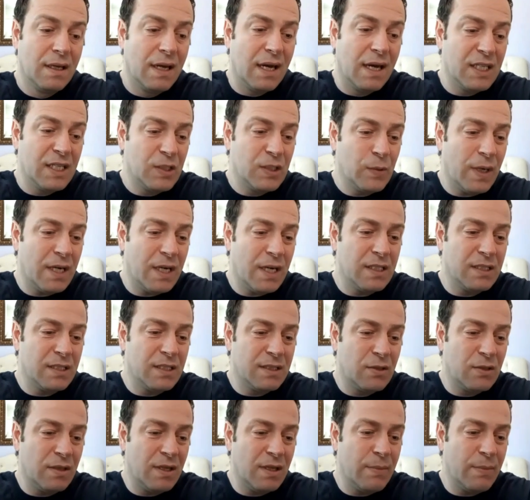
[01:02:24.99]
I swear, I
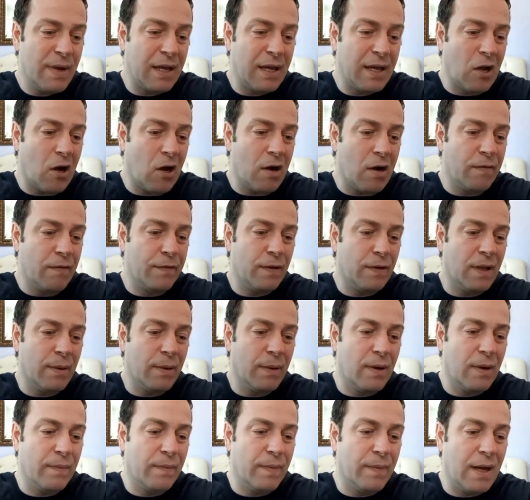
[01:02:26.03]
stood in my car for
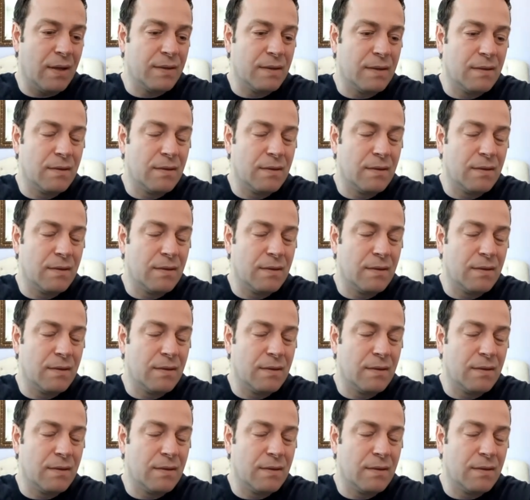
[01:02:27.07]
about